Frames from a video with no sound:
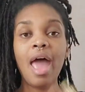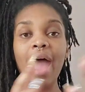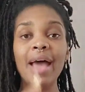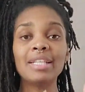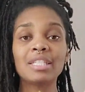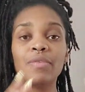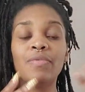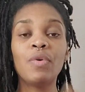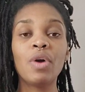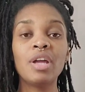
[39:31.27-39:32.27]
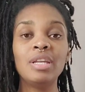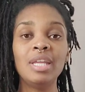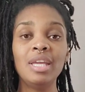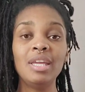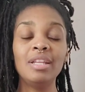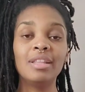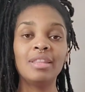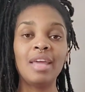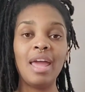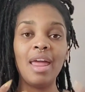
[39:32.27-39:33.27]
Ask for a need
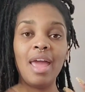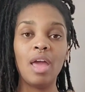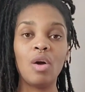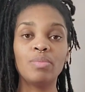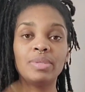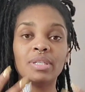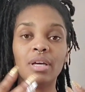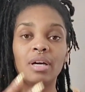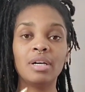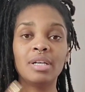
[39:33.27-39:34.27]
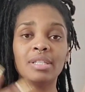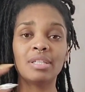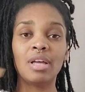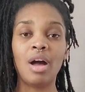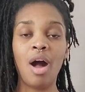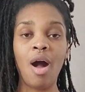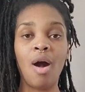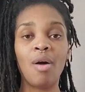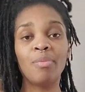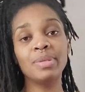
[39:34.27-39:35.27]
that helps us all.